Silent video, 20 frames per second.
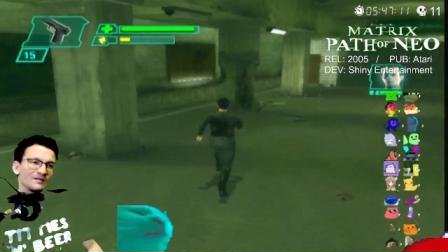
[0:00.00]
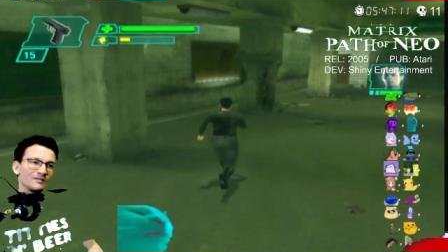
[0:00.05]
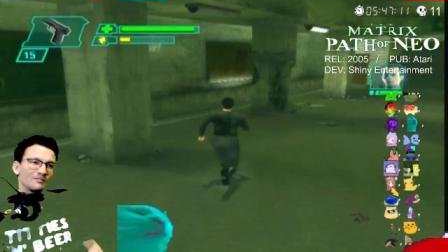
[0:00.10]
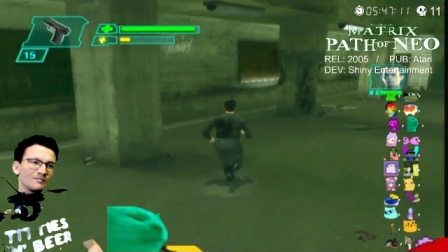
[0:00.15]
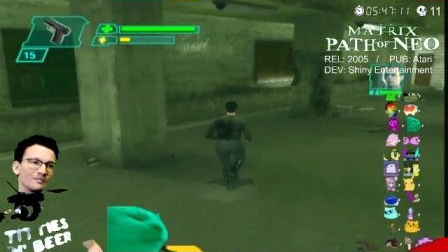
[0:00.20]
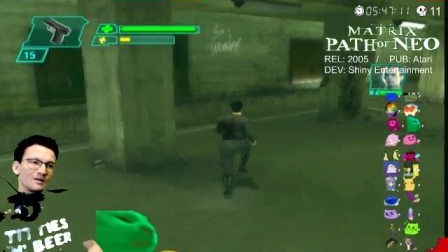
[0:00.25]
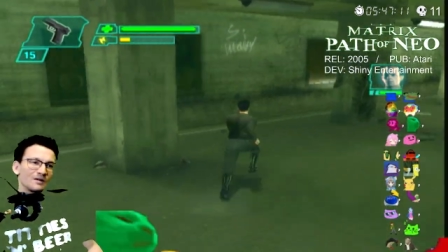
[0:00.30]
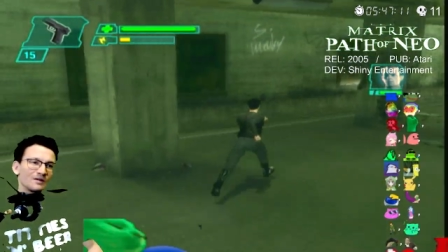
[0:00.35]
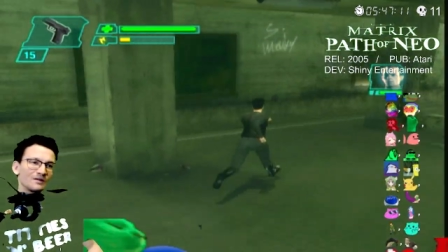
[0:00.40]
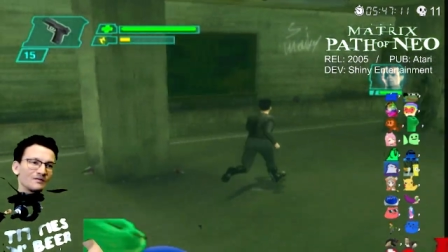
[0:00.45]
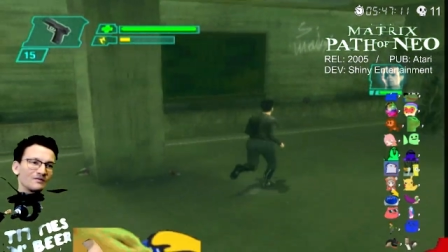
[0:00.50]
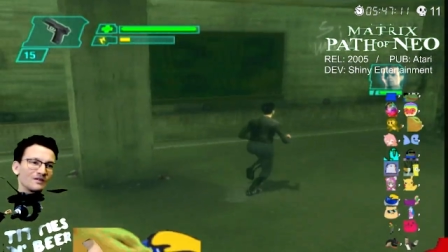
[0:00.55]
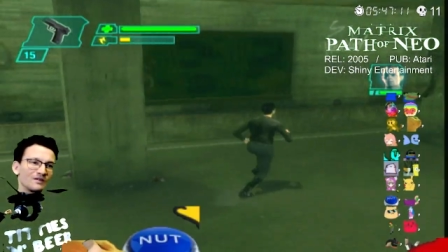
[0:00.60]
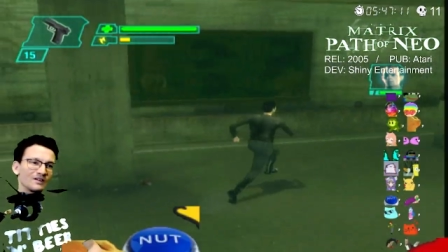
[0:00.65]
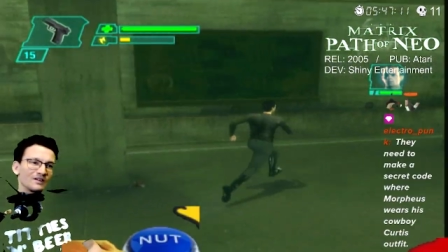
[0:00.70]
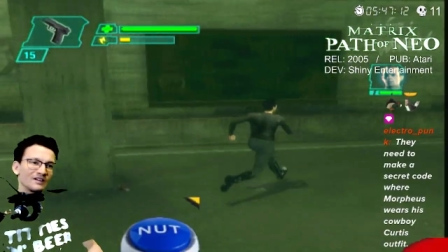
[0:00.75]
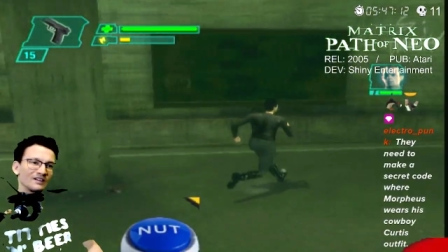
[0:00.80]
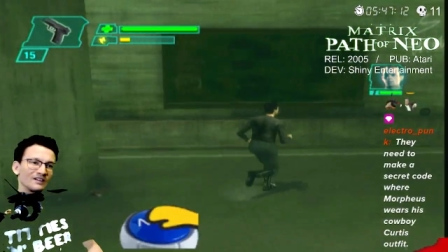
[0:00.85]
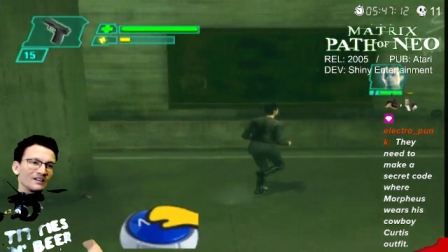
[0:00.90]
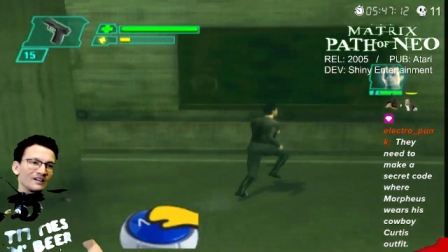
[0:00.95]

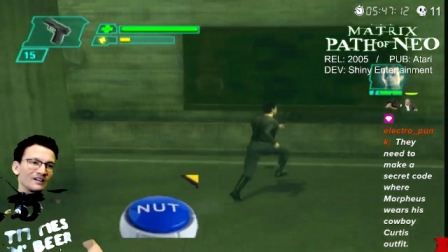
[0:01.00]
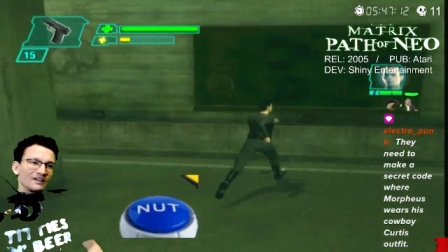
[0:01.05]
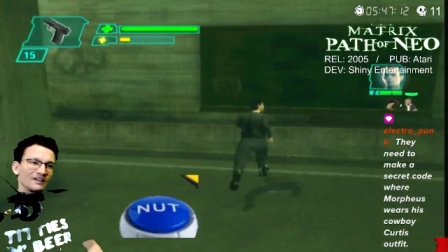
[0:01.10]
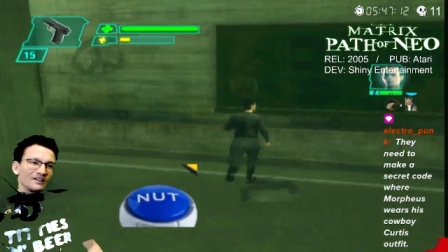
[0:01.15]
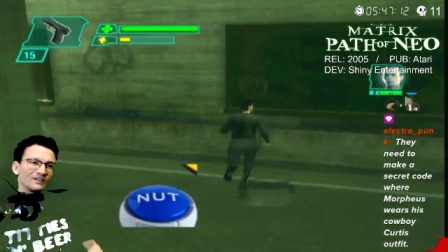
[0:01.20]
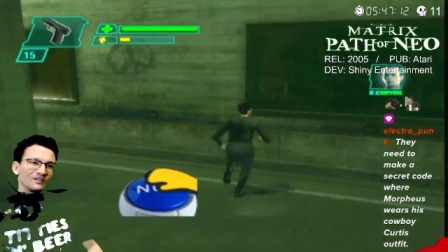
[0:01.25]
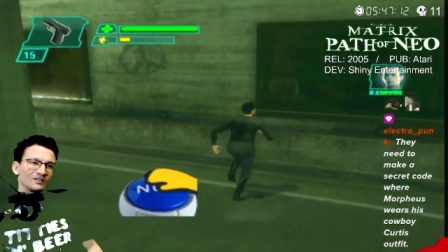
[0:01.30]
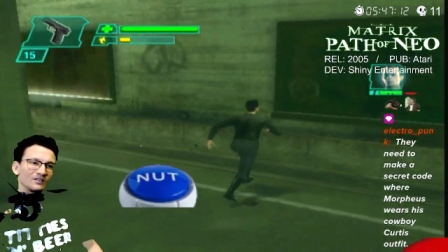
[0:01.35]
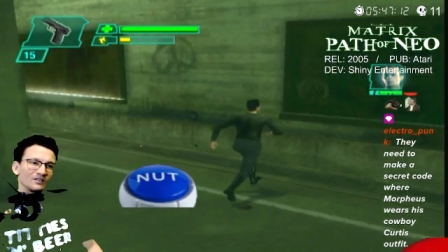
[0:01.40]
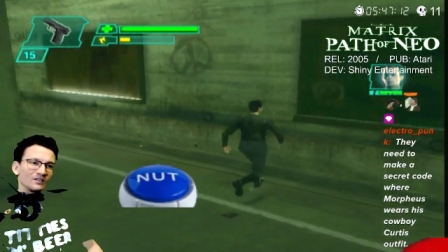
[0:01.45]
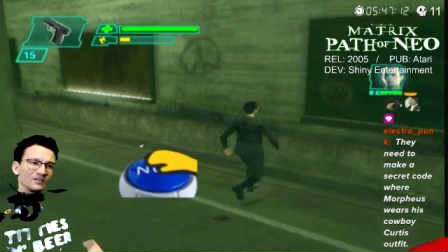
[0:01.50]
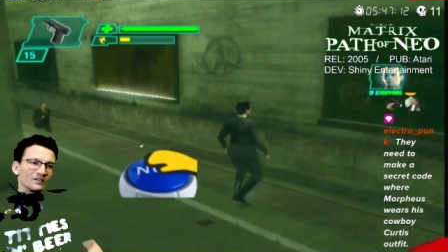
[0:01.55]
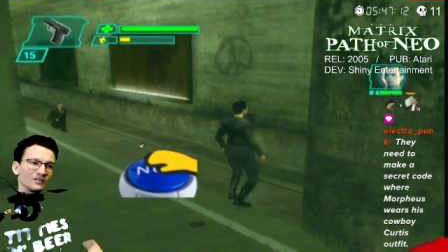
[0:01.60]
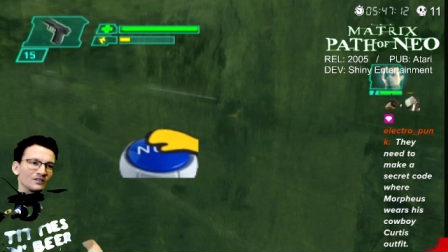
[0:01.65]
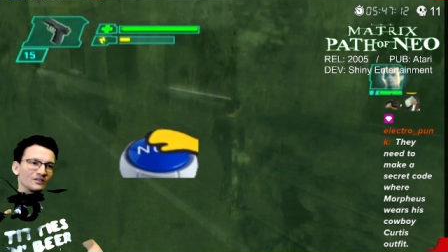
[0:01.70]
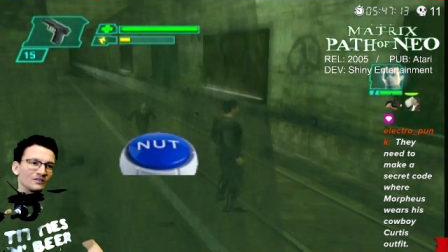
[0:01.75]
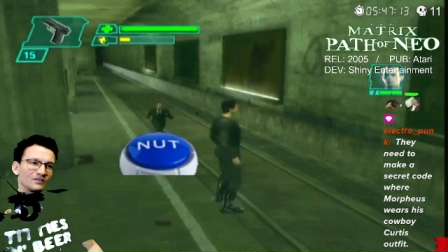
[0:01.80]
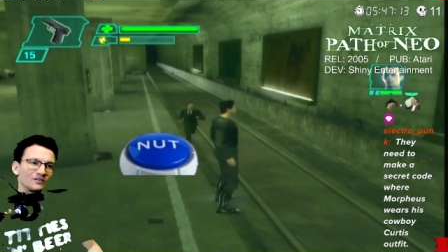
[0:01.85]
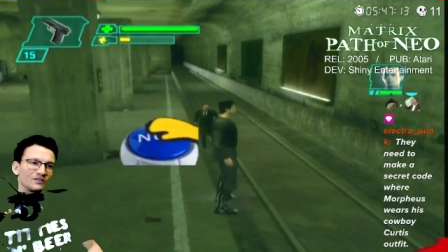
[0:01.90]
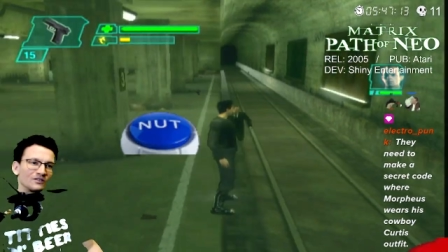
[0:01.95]
Motherfucking
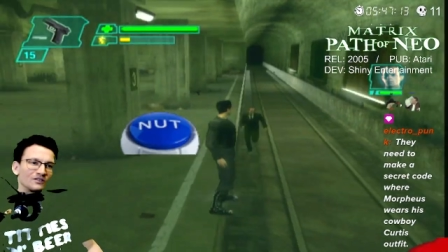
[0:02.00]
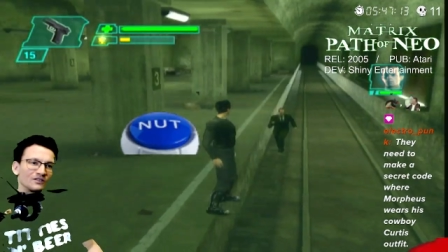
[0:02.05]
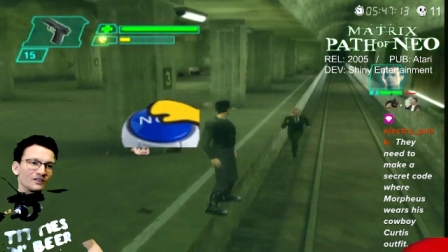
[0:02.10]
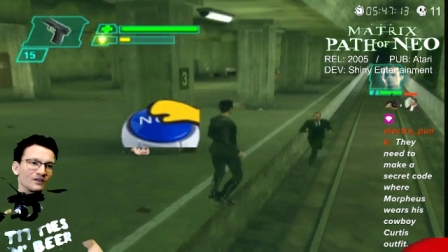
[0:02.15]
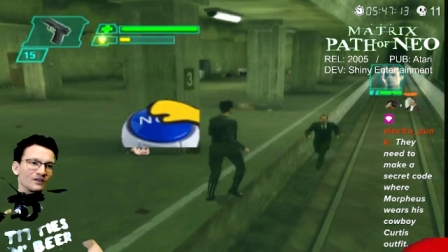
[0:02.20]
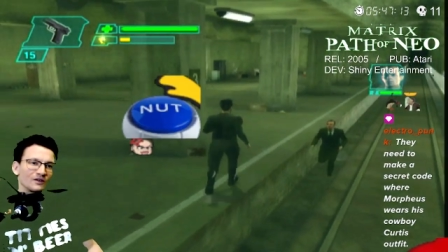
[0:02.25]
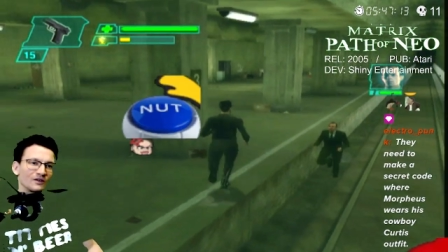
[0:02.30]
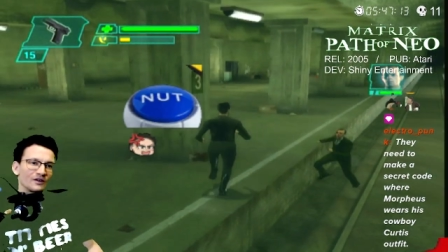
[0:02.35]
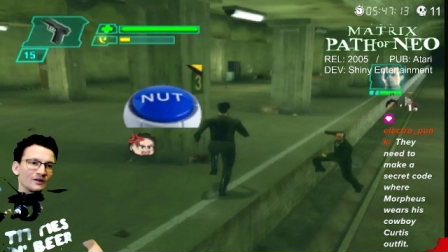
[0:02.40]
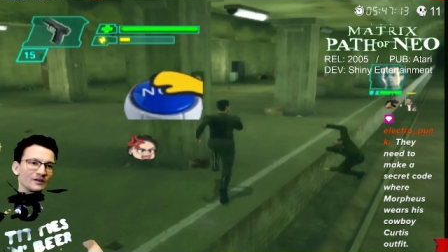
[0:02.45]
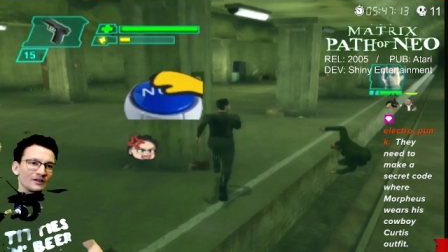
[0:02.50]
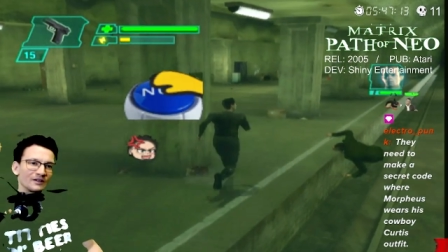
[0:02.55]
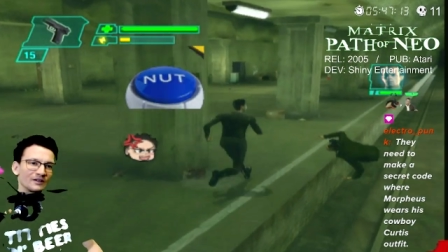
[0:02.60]
Legolas. Oh, there he